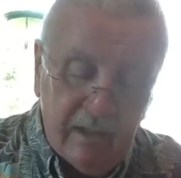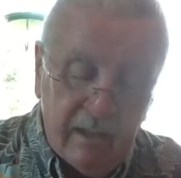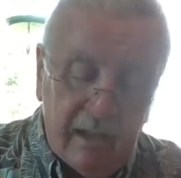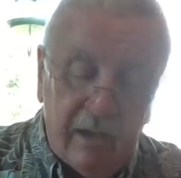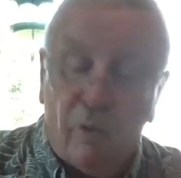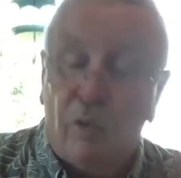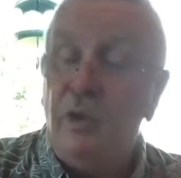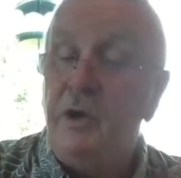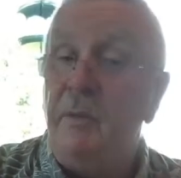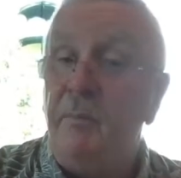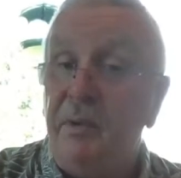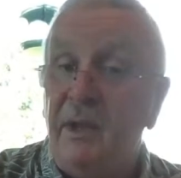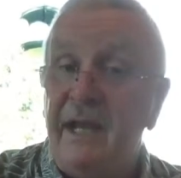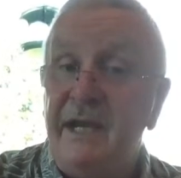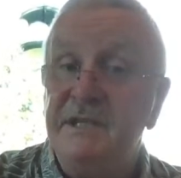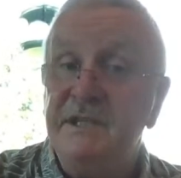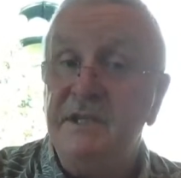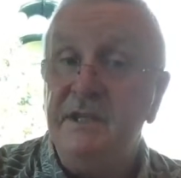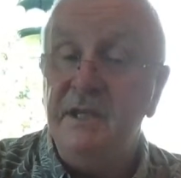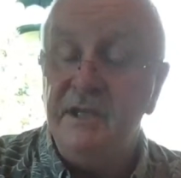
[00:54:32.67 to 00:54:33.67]
or to
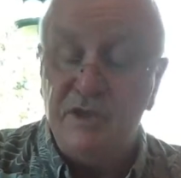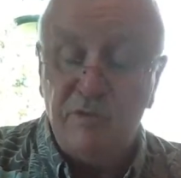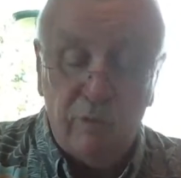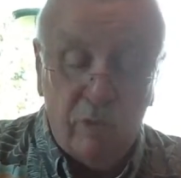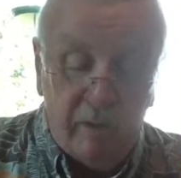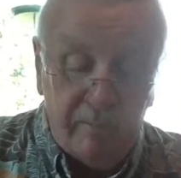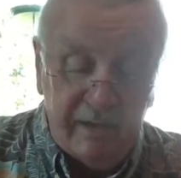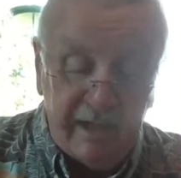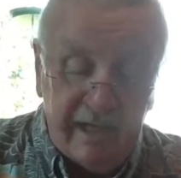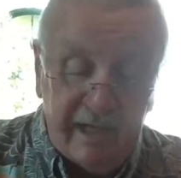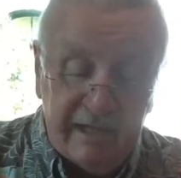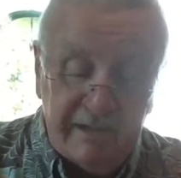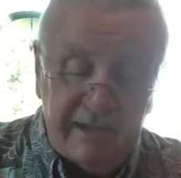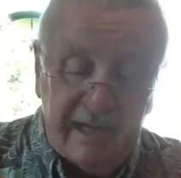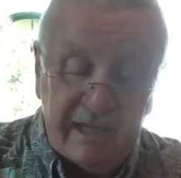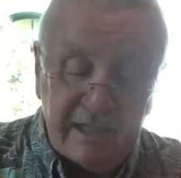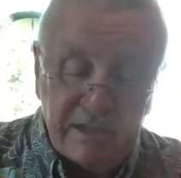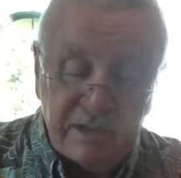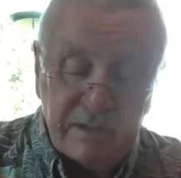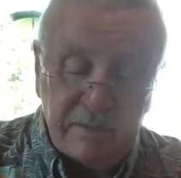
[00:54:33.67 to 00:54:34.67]
bless this woman, and
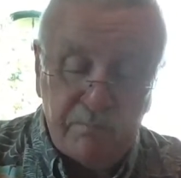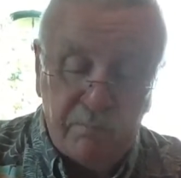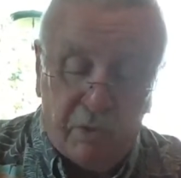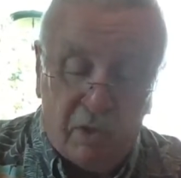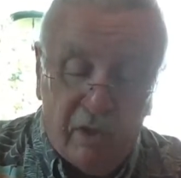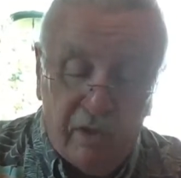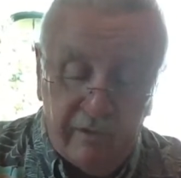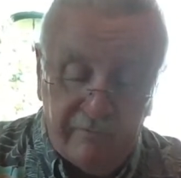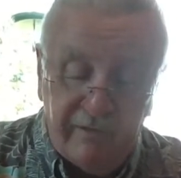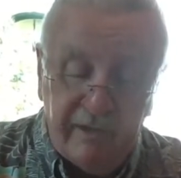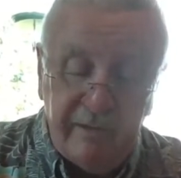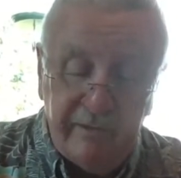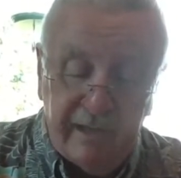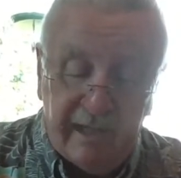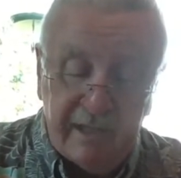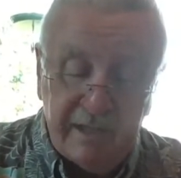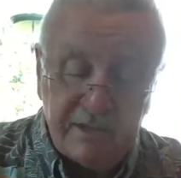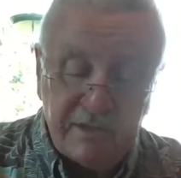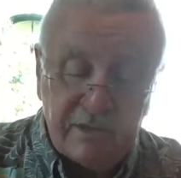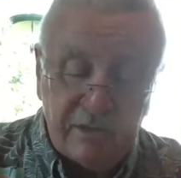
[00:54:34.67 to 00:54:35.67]
that's part of it.
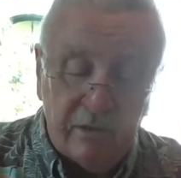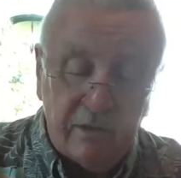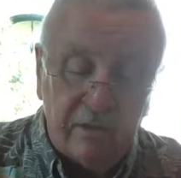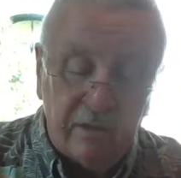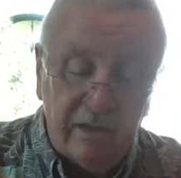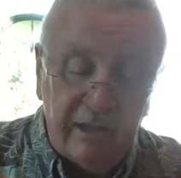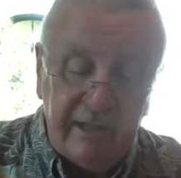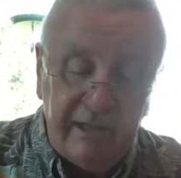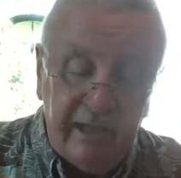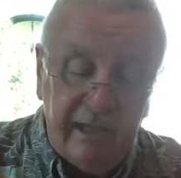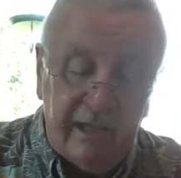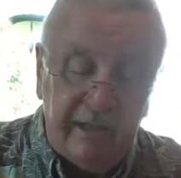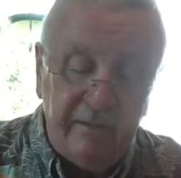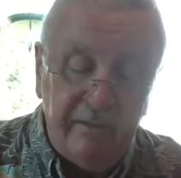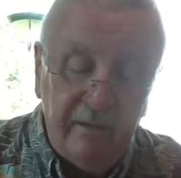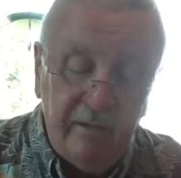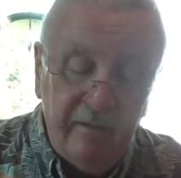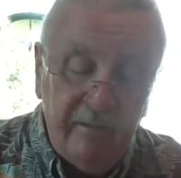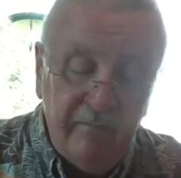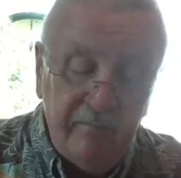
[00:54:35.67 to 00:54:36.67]
That is certainly it.
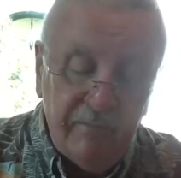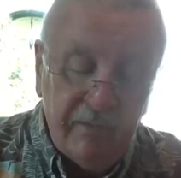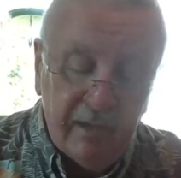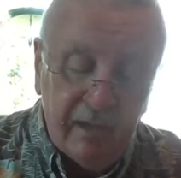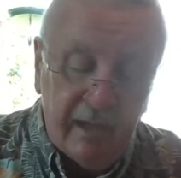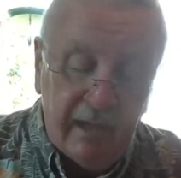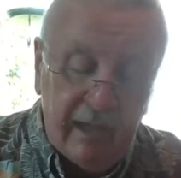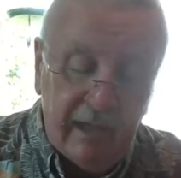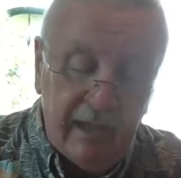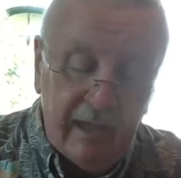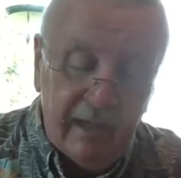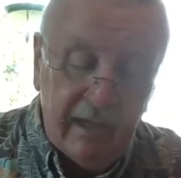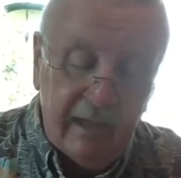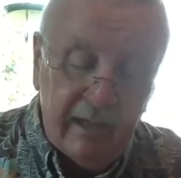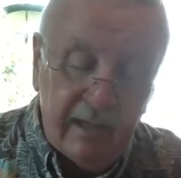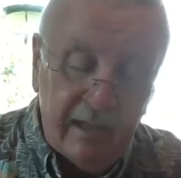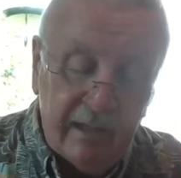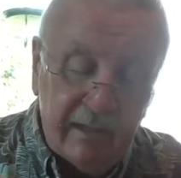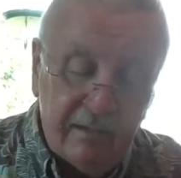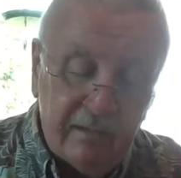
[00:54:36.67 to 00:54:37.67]

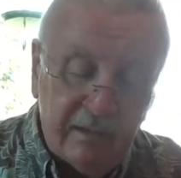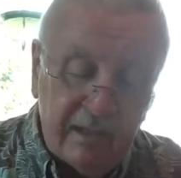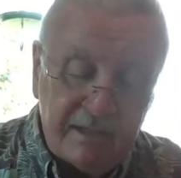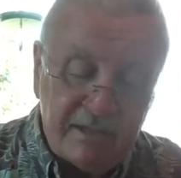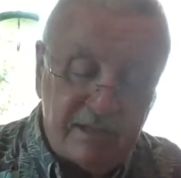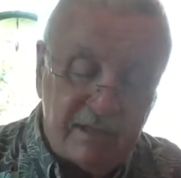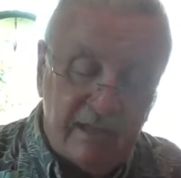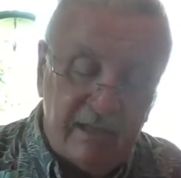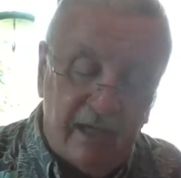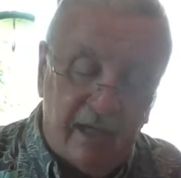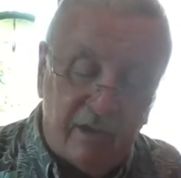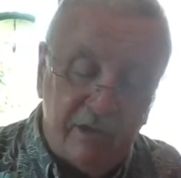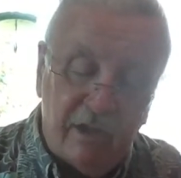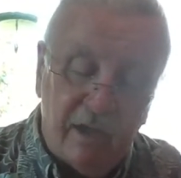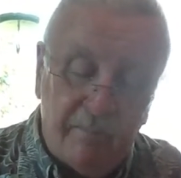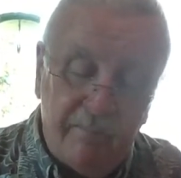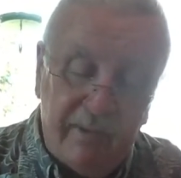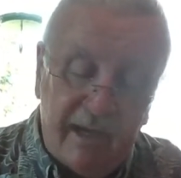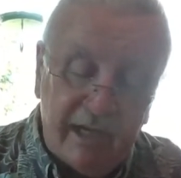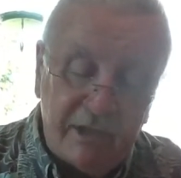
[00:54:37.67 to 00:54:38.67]
And let's see, I'll
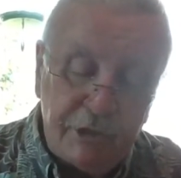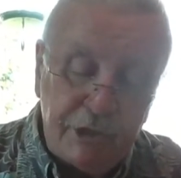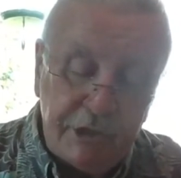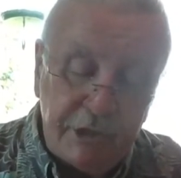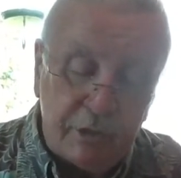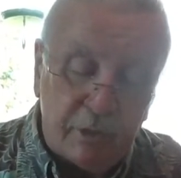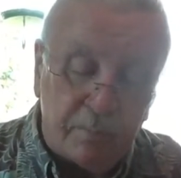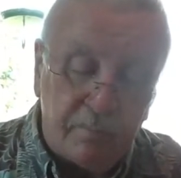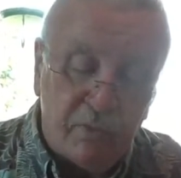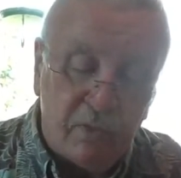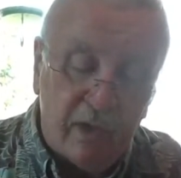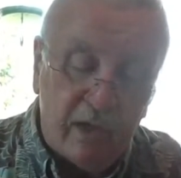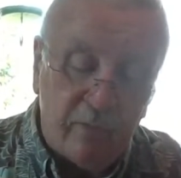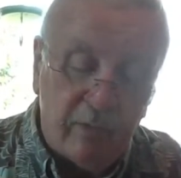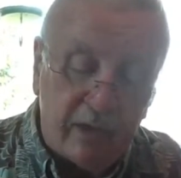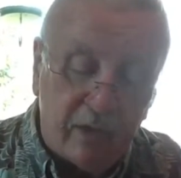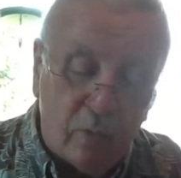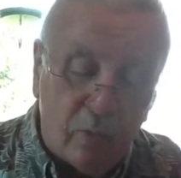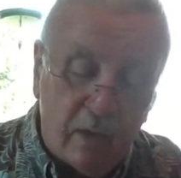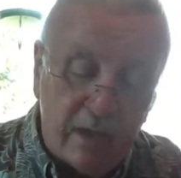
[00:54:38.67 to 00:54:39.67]
come back to your prayer
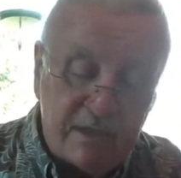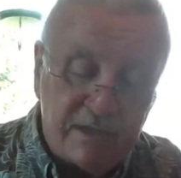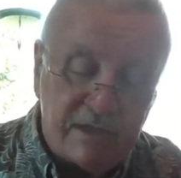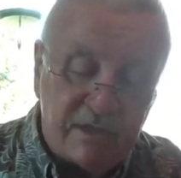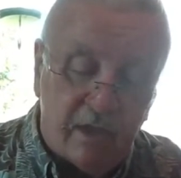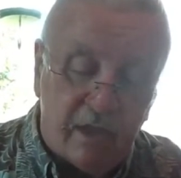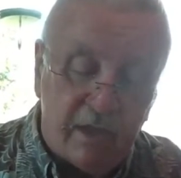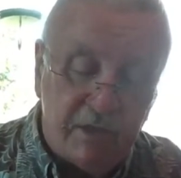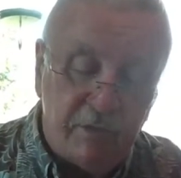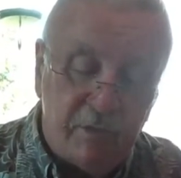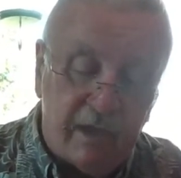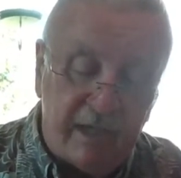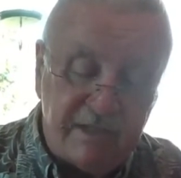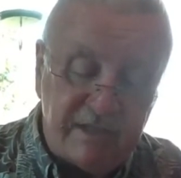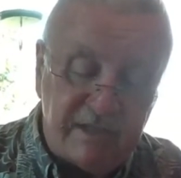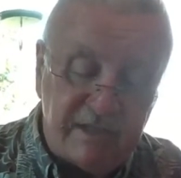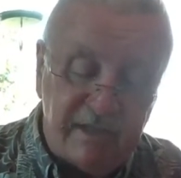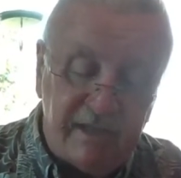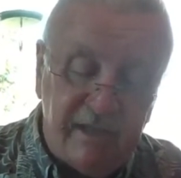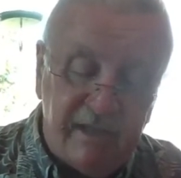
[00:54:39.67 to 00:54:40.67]
request, Sandra. I
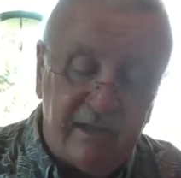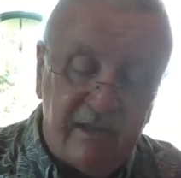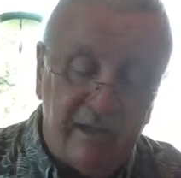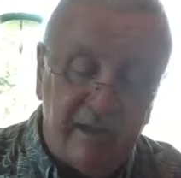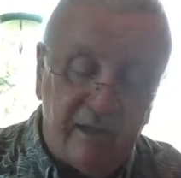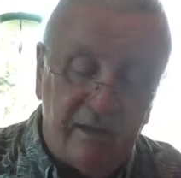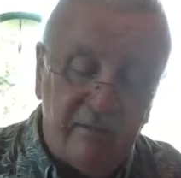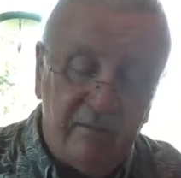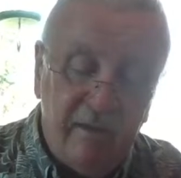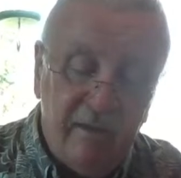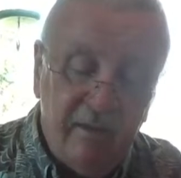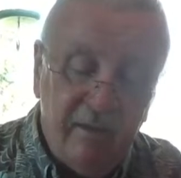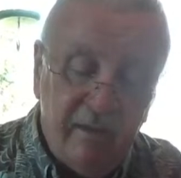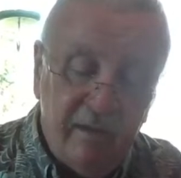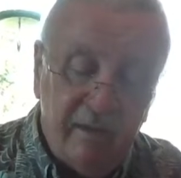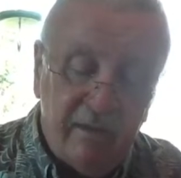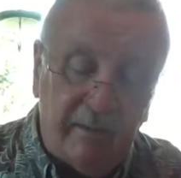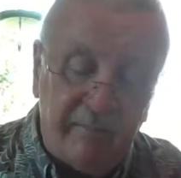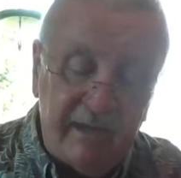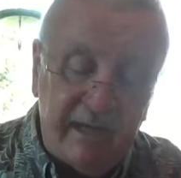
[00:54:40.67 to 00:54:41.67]
see it there.
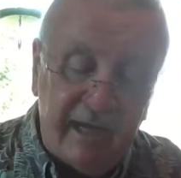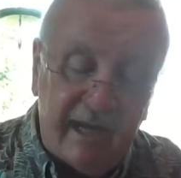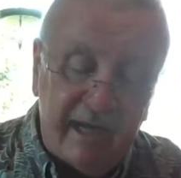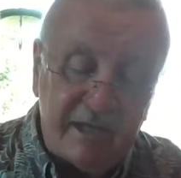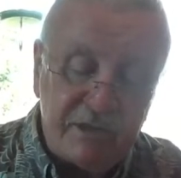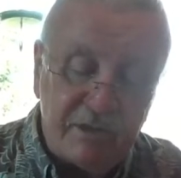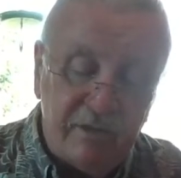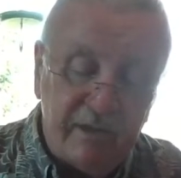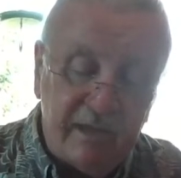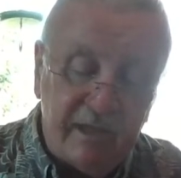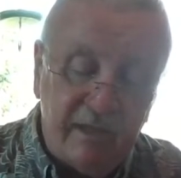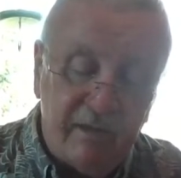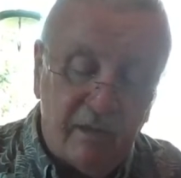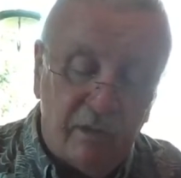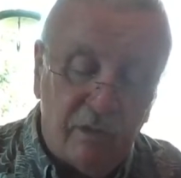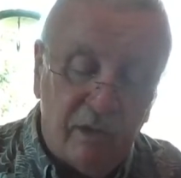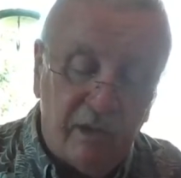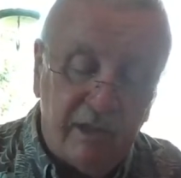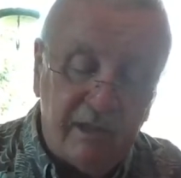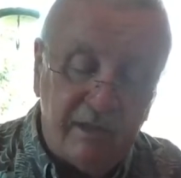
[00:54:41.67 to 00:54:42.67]
Let me answer the
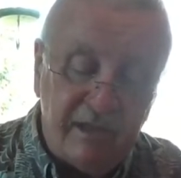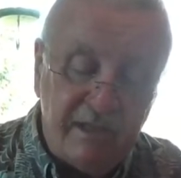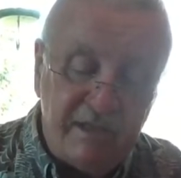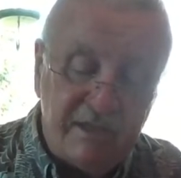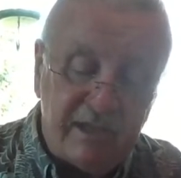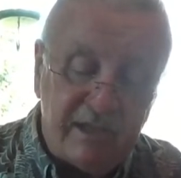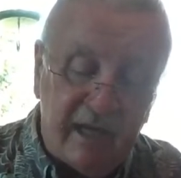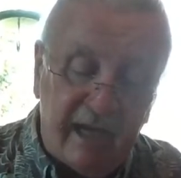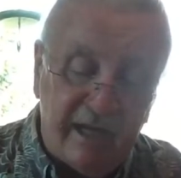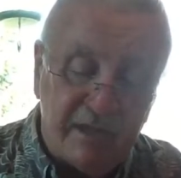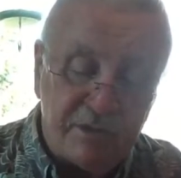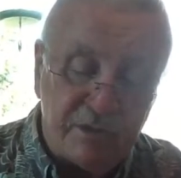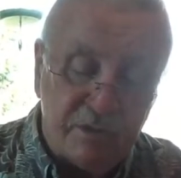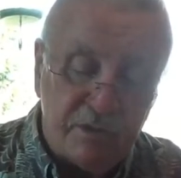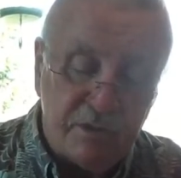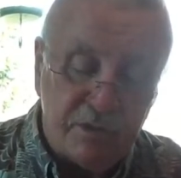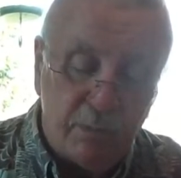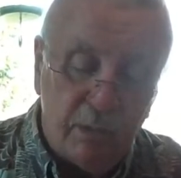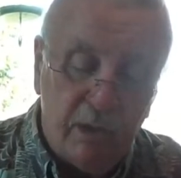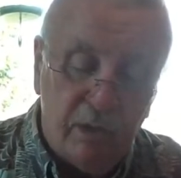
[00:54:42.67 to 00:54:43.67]
or look at these
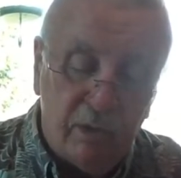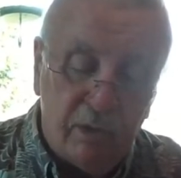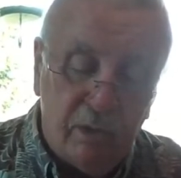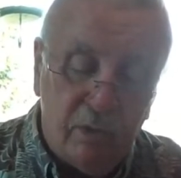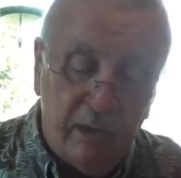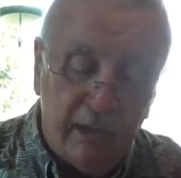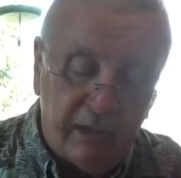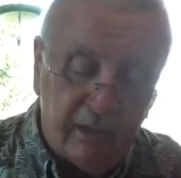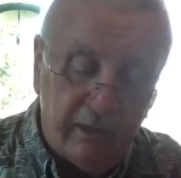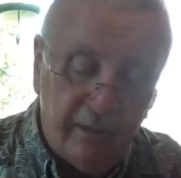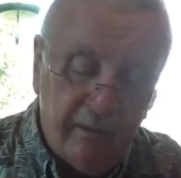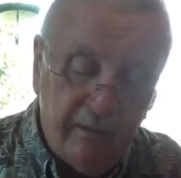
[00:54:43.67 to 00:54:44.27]
answers real quick.